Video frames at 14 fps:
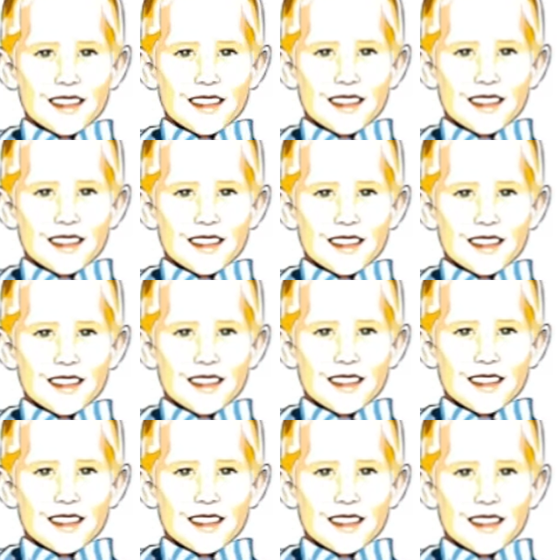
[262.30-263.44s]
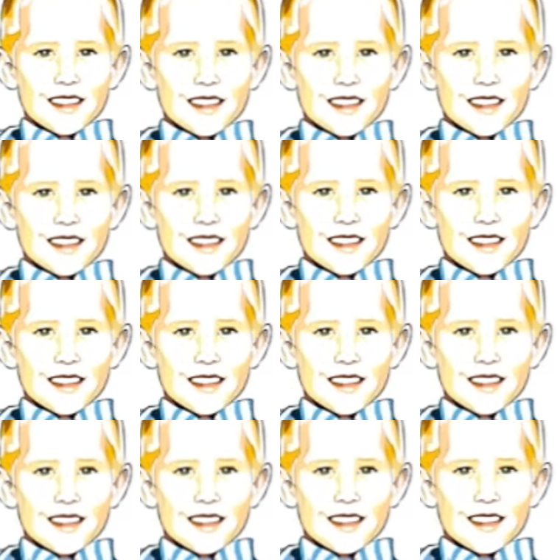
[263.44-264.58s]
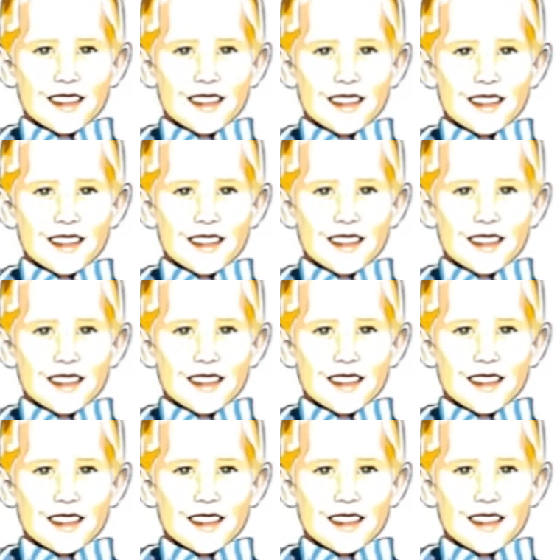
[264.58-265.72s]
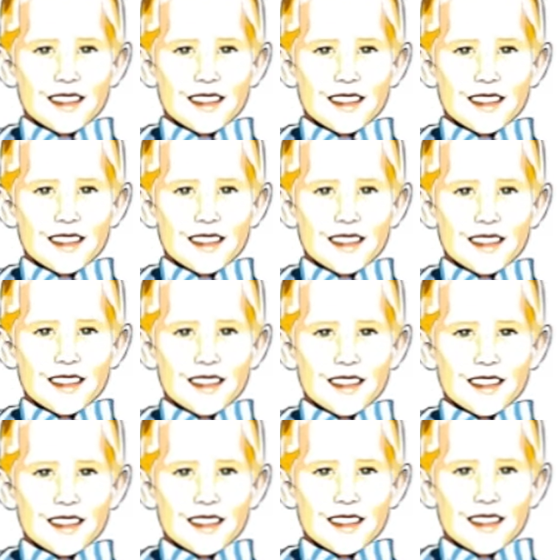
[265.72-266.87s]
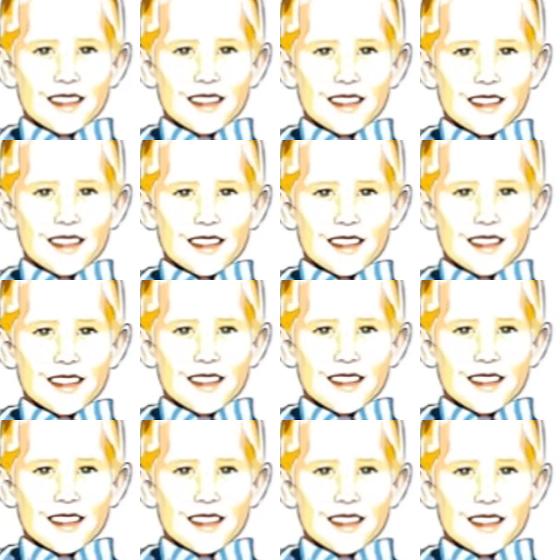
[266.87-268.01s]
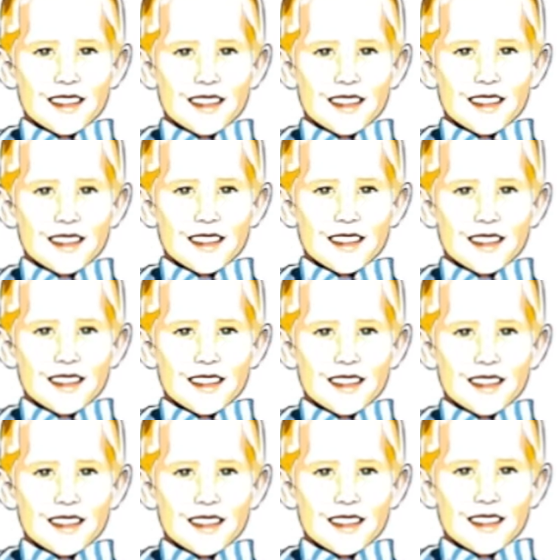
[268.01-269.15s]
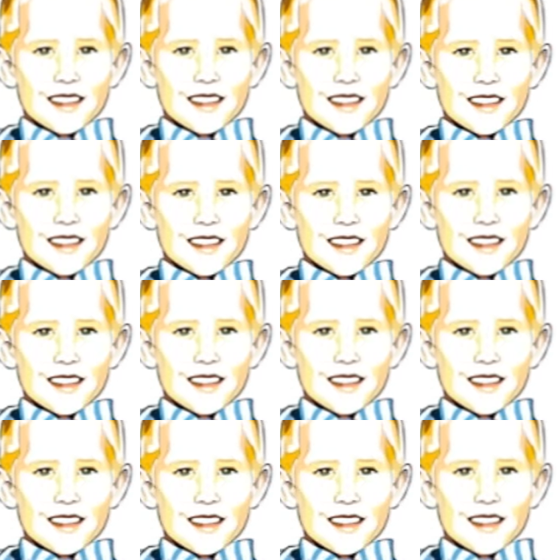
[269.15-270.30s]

This person isn't speaking.